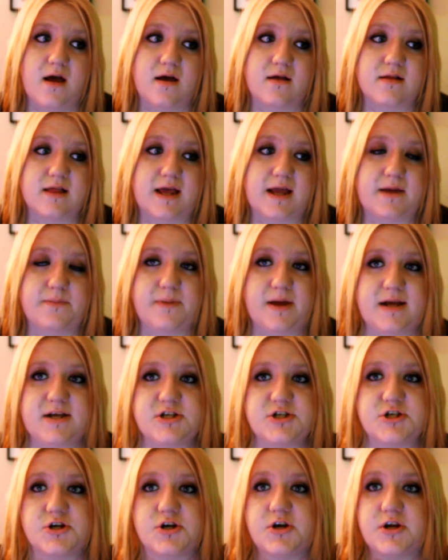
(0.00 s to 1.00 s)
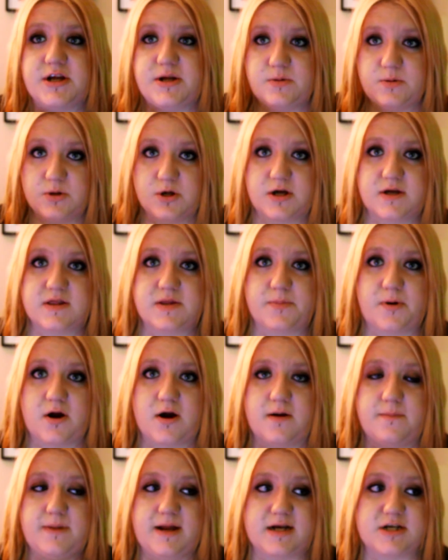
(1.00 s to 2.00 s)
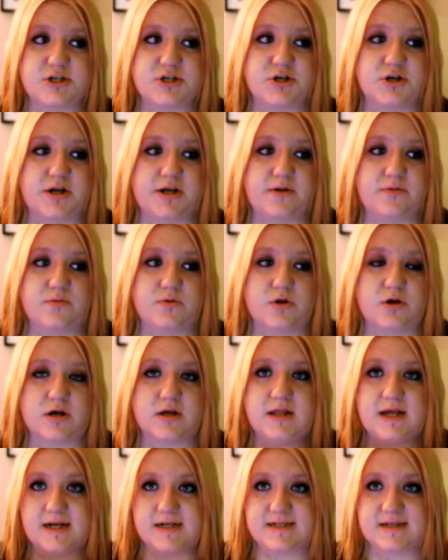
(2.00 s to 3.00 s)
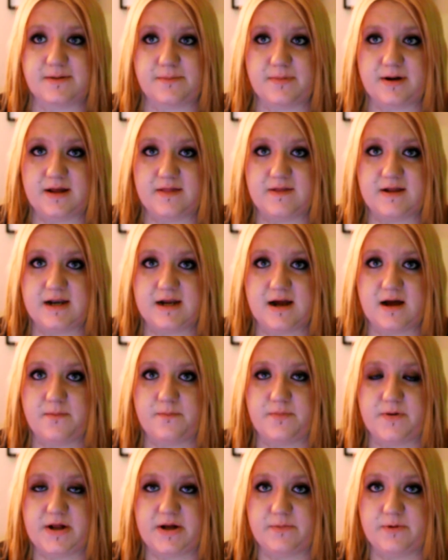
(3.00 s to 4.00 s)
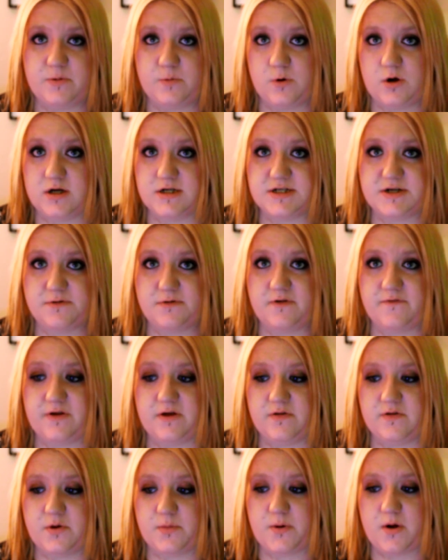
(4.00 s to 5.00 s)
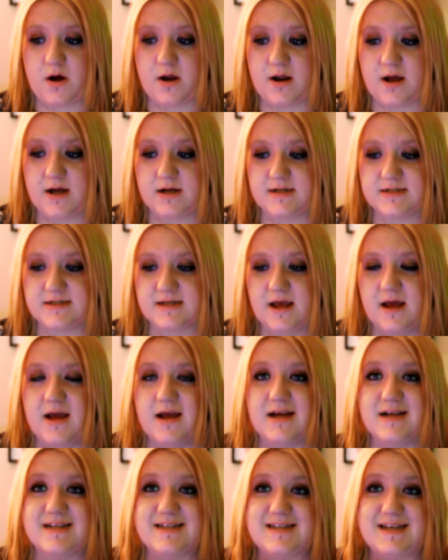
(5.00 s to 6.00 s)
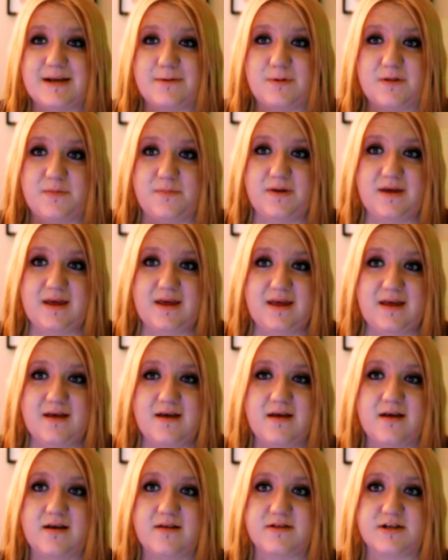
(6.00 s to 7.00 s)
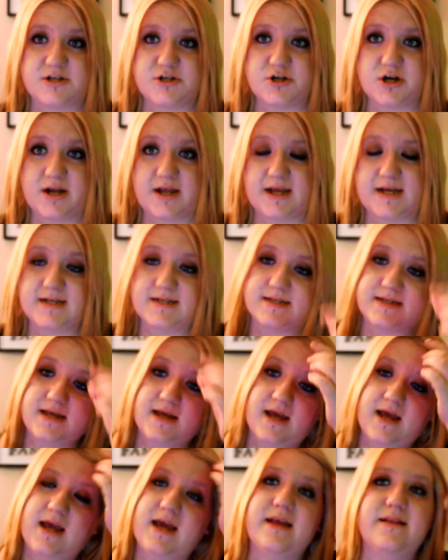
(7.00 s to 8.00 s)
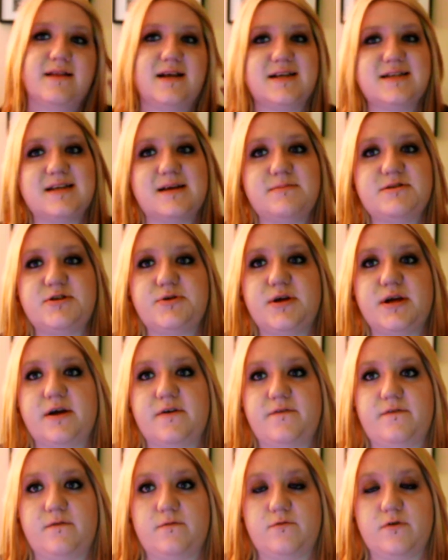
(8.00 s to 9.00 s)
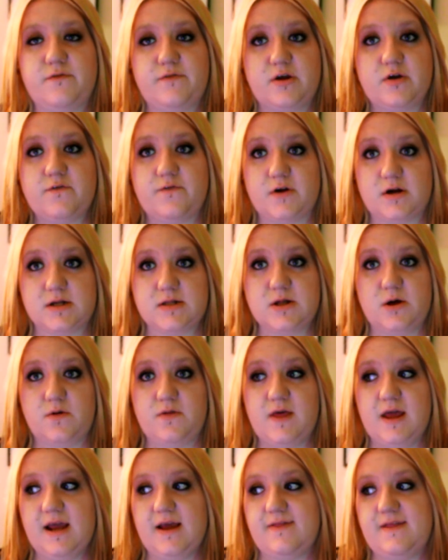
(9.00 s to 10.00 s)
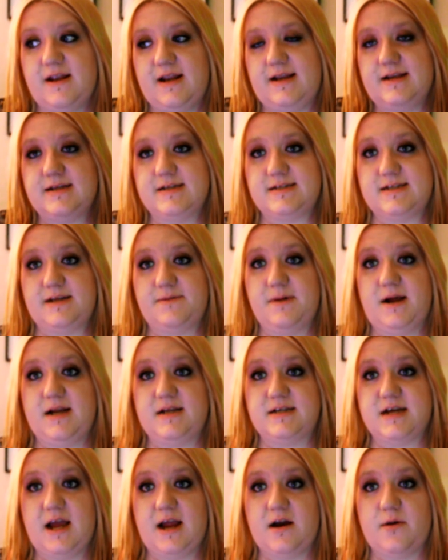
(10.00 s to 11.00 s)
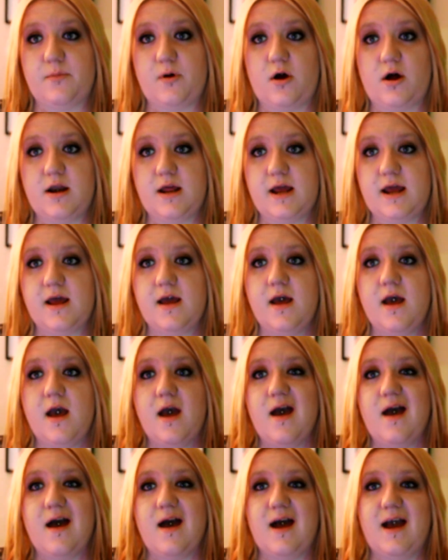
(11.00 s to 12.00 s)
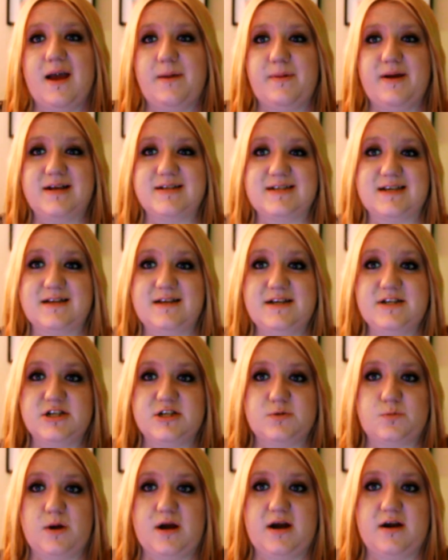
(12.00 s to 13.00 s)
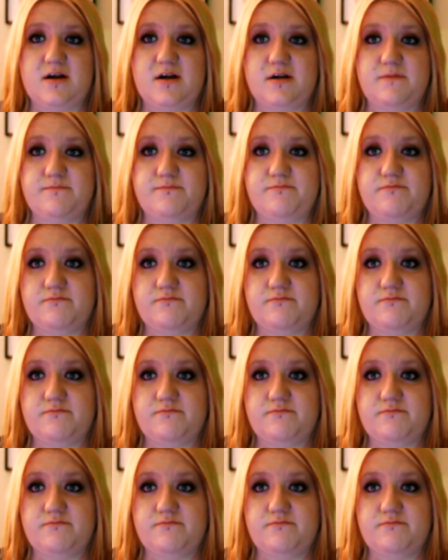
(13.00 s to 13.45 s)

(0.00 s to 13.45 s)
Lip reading: Like, make sure you look the part, make sure you look like somebody that a company would want to review their products. See, with me, the trick is, unless I'm doing a review for clothing and they need to see my entire body, I basically just wear